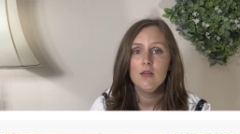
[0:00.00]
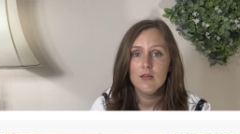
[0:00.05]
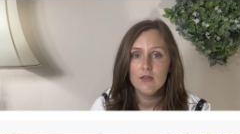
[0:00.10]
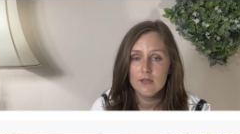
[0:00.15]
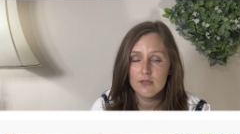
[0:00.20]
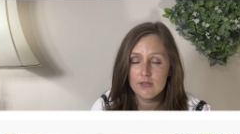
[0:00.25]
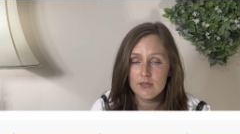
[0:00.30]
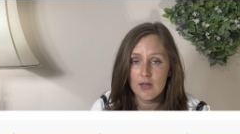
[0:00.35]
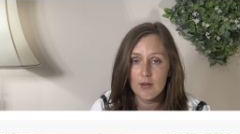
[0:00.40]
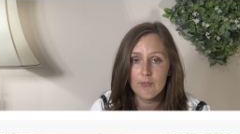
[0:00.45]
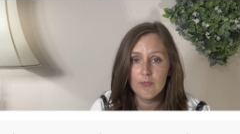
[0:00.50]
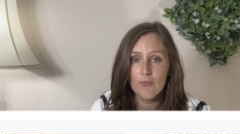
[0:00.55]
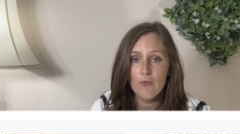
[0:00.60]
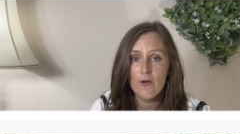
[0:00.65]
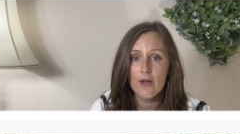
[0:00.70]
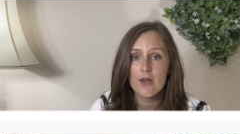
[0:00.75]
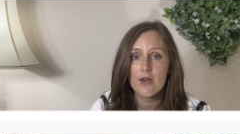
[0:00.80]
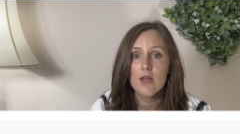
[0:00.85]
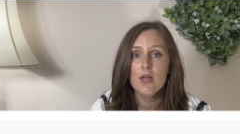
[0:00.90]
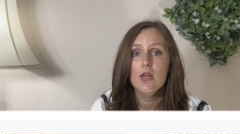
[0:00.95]
Step
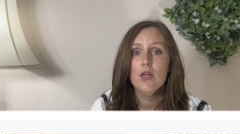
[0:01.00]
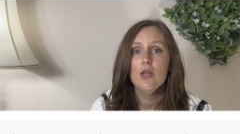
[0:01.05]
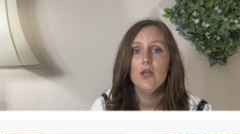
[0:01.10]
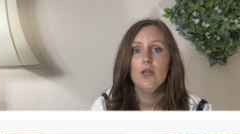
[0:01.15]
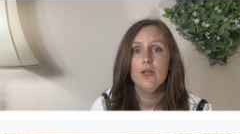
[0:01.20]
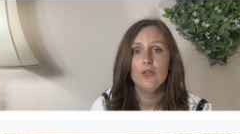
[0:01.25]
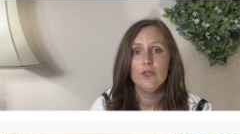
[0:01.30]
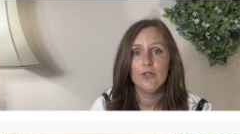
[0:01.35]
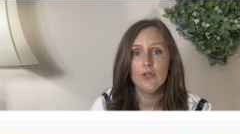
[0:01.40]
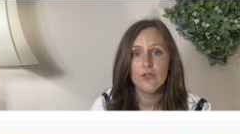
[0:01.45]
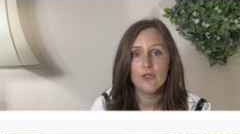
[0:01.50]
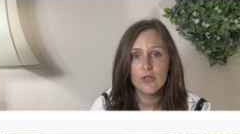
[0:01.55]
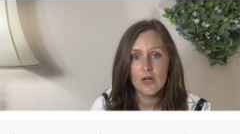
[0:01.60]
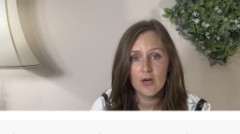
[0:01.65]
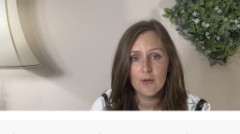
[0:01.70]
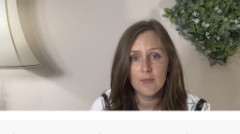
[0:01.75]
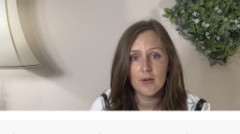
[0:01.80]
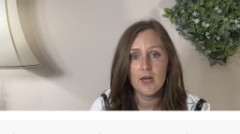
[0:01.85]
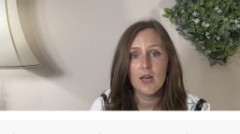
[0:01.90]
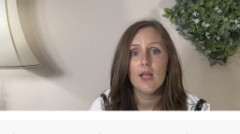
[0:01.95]
1,
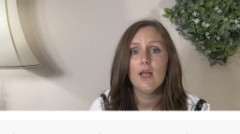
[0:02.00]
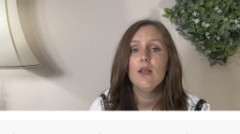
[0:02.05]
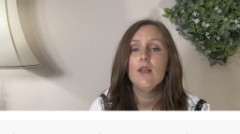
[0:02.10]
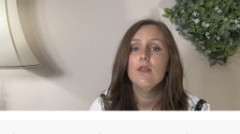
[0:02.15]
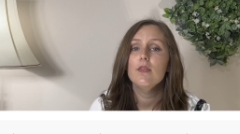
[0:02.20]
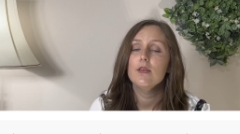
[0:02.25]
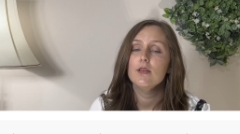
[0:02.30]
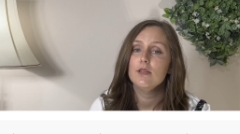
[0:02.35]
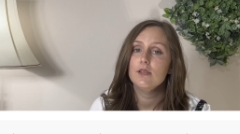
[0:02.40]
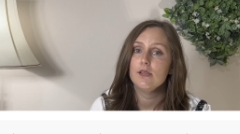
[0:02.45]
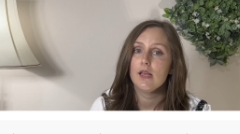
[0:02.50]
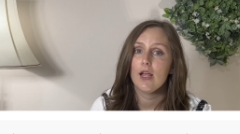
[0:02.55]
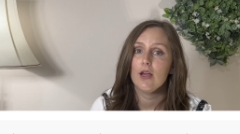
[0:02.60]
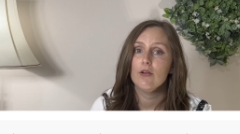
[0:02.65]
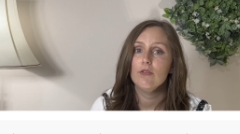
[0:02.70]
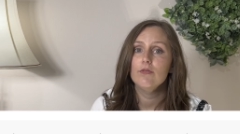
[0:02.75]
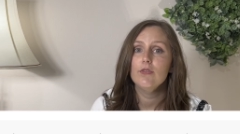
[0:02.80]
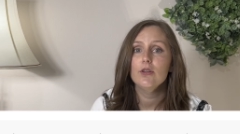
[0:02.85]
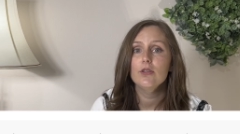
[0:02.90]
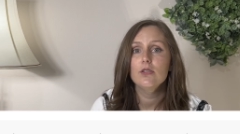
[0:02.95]
determining the
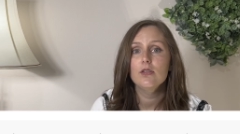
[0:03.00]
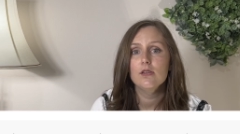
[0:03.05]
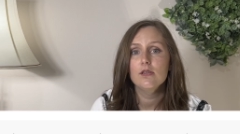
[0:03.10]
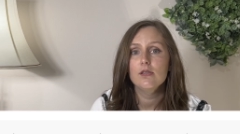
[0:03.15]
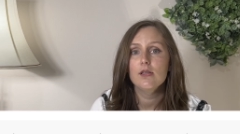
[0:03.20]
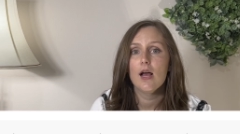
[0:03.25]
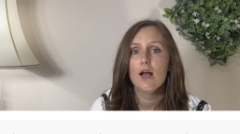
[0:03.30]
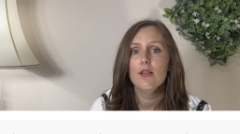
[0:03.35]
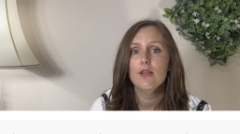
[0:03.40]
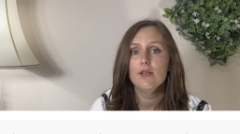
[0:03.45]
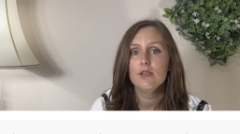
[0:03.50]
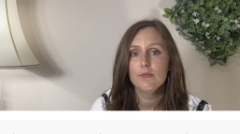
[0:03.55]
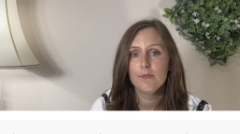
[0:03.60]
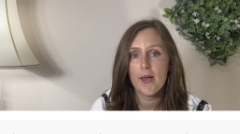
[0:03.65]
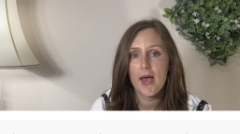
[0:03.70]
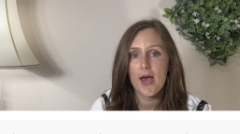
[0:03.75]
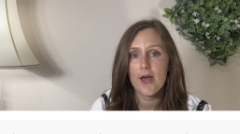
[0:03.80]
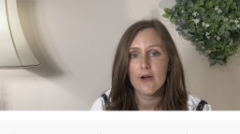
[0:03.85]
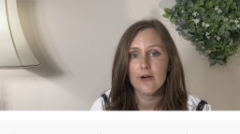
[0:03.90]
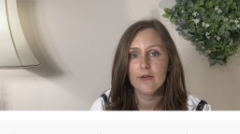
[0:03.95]
sound versus silence
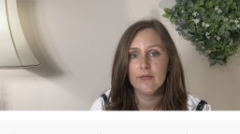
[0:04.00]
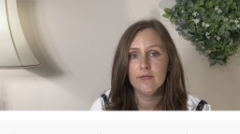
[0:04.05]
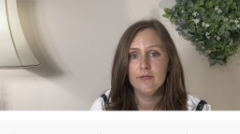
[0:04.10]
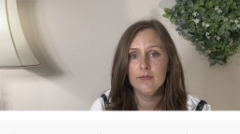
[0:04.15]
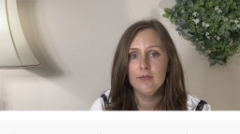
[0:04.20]
pattern.